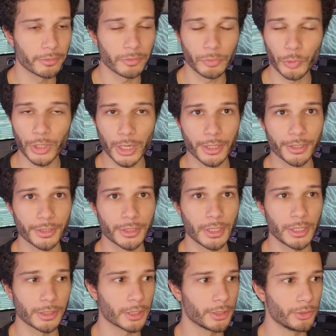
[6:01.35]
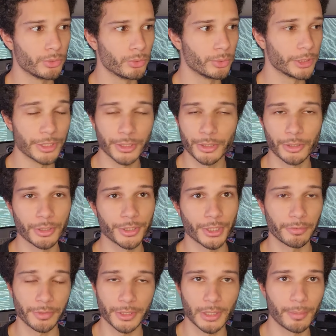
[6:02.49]
If you guys think that you would consider
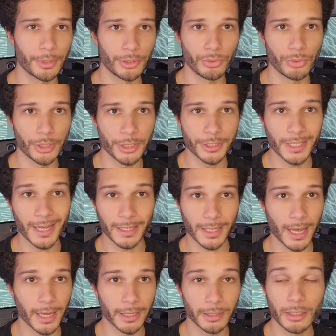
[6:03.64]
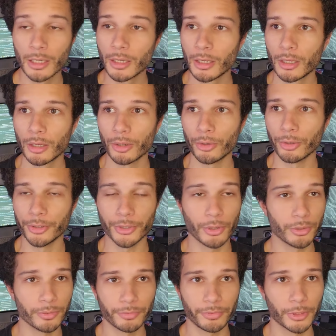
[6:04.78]
yourself as somebody who needs that guide or
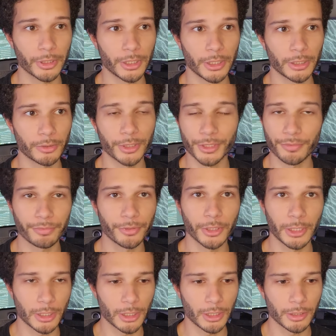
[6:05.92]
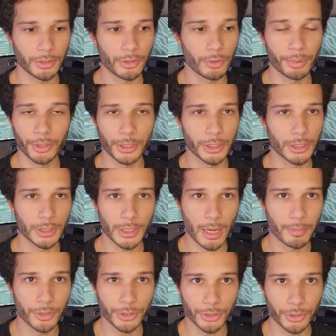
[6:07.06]
doesn't feel like putting in the time
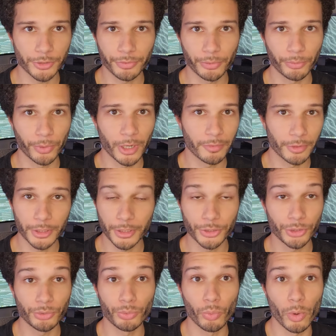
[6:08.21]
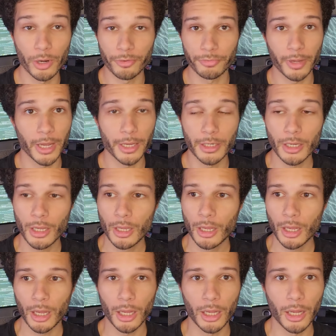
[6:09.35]
to search for whatever it is you want to find,
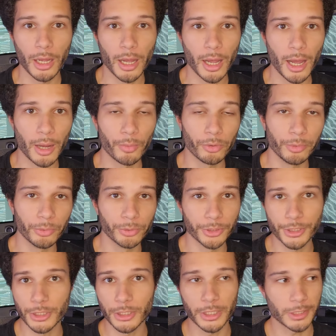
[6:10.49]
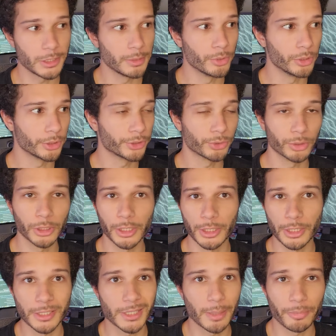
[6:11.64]
I will be releasing like ebooks or like
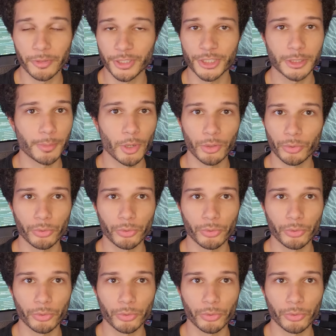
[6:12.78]
any type of like small